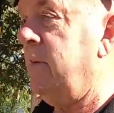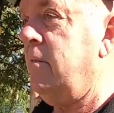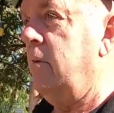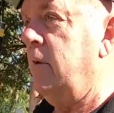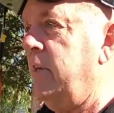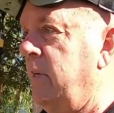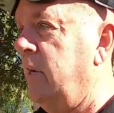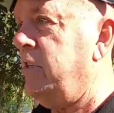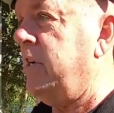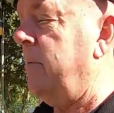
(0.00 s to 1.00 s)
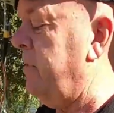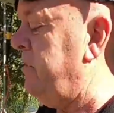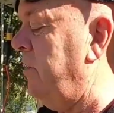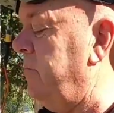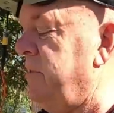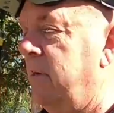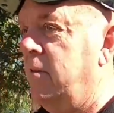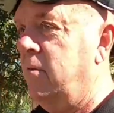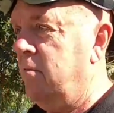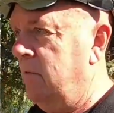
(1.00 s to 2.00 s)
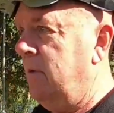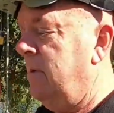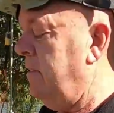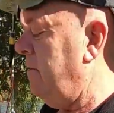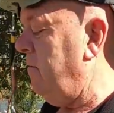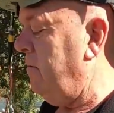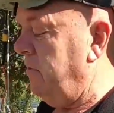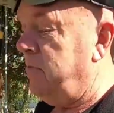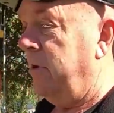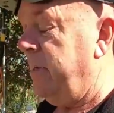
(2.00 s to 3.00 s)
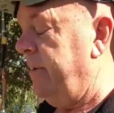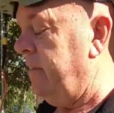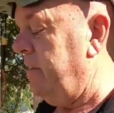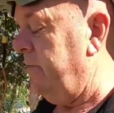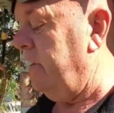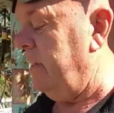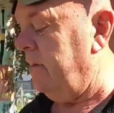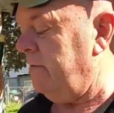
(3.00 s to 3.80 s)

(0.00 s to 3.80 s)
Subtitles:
did glitch a couple of times though, which might come out in the DVR.